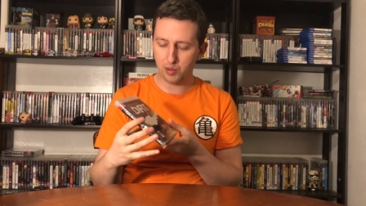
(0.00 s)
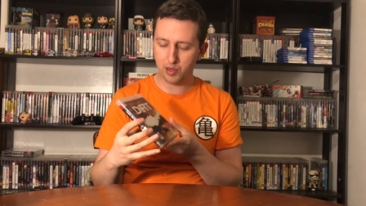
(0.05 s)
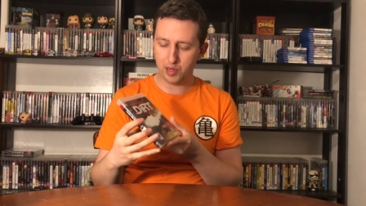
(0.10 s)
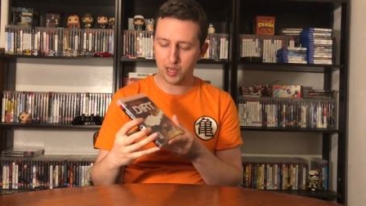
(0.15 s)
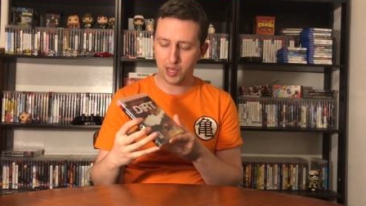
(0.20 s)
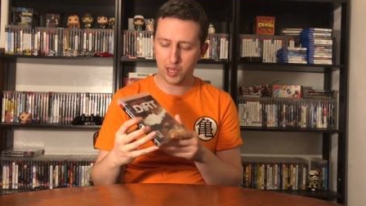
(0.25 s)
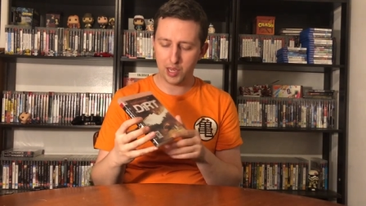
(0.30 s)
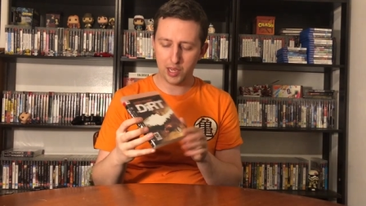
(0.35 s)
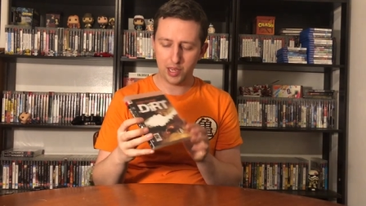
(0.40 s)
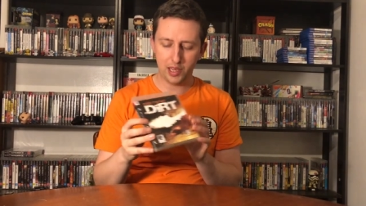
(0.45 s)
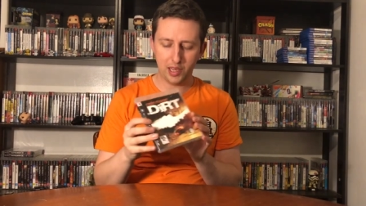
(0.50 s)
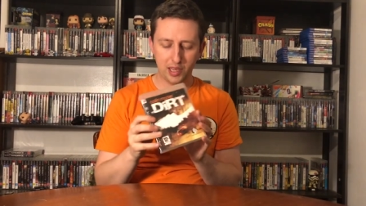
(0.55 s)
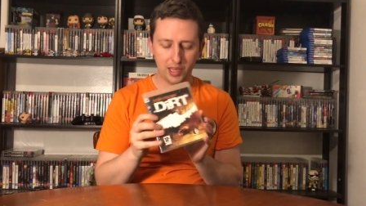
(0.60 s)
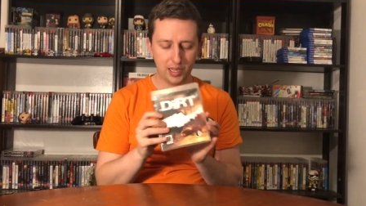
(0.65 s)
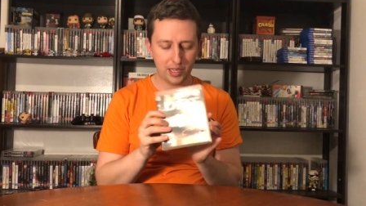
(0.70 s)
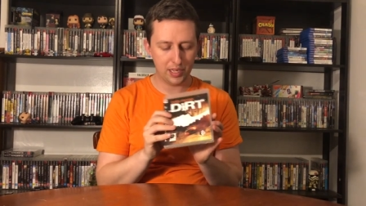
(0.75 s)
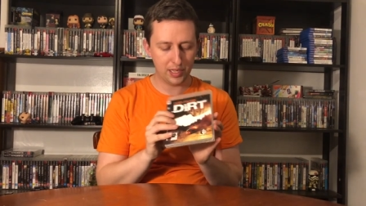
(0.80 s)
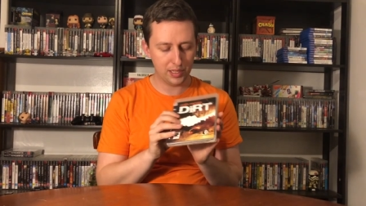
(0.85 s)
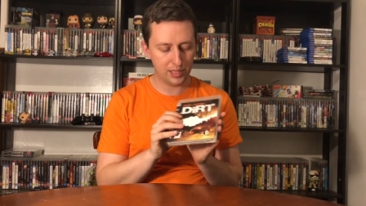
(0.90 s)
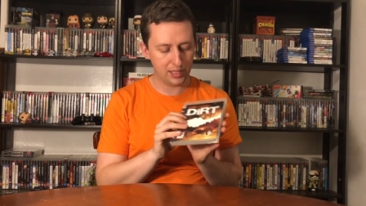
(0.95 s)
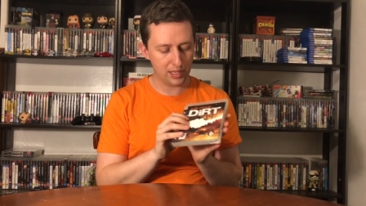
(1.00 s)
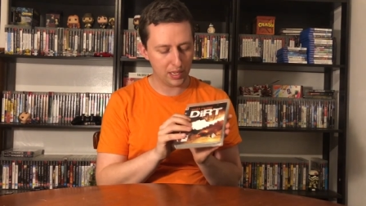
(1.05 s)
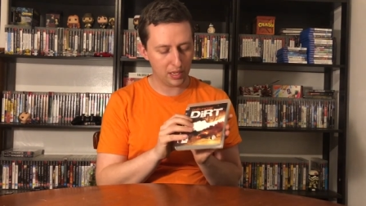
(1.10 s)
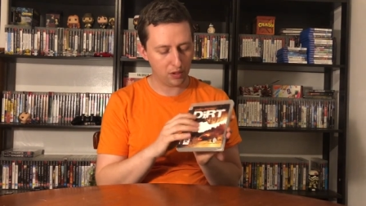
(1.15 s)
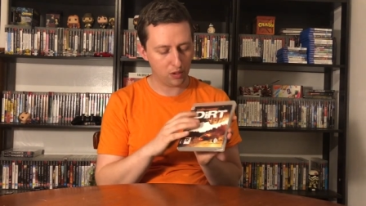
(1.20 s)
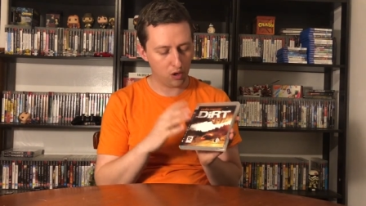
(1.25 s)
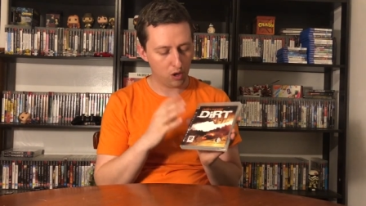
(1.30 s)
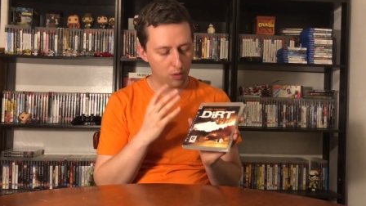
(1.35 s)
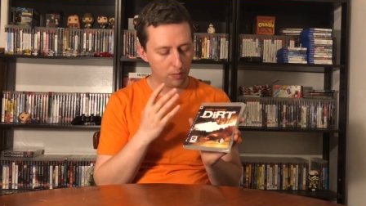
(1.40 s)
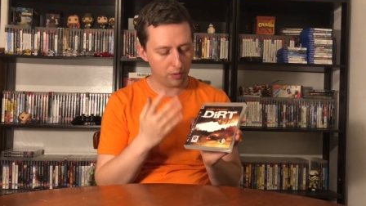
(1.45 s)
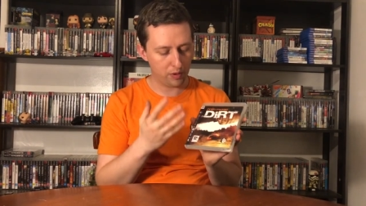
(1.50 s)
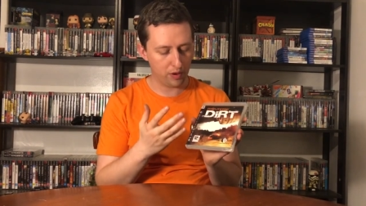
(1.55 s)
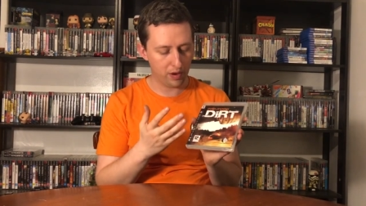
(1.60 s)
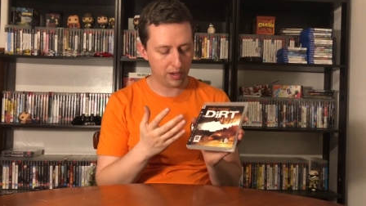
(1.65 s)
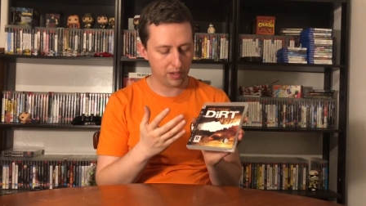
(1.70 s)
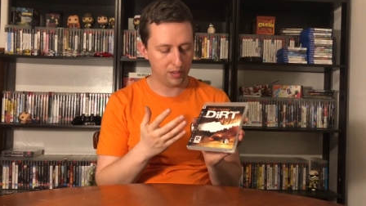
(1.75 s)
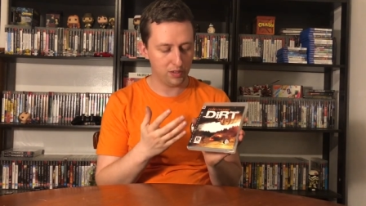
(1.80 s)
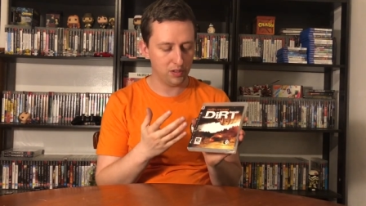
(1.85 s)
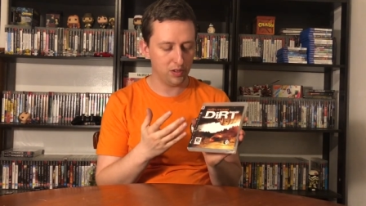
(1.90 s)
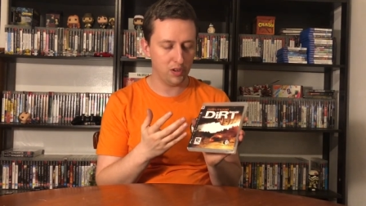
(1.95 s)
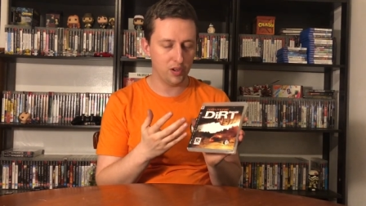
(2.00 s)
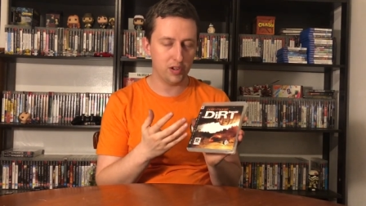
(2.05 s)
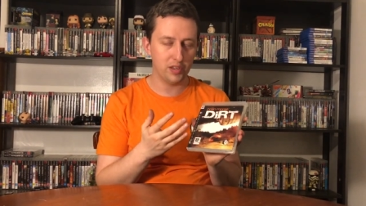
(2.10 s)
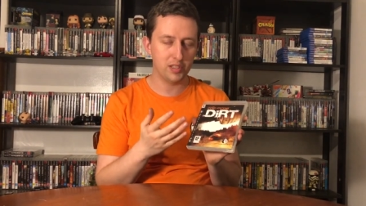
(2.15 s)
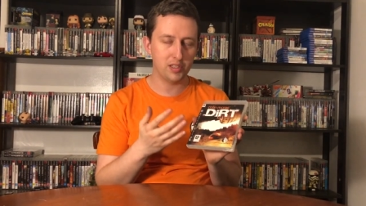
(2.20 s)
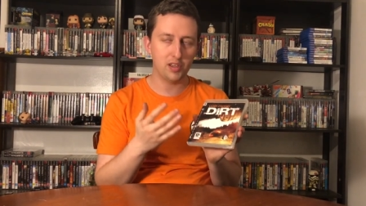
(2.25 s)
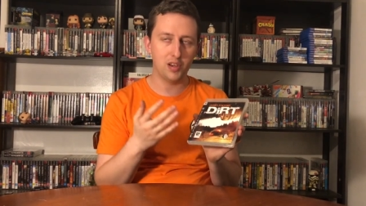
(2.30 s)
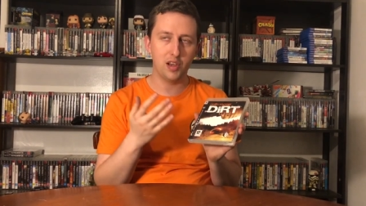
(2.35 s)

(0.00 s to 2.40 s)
one here is uh, Colin McRae Dirt.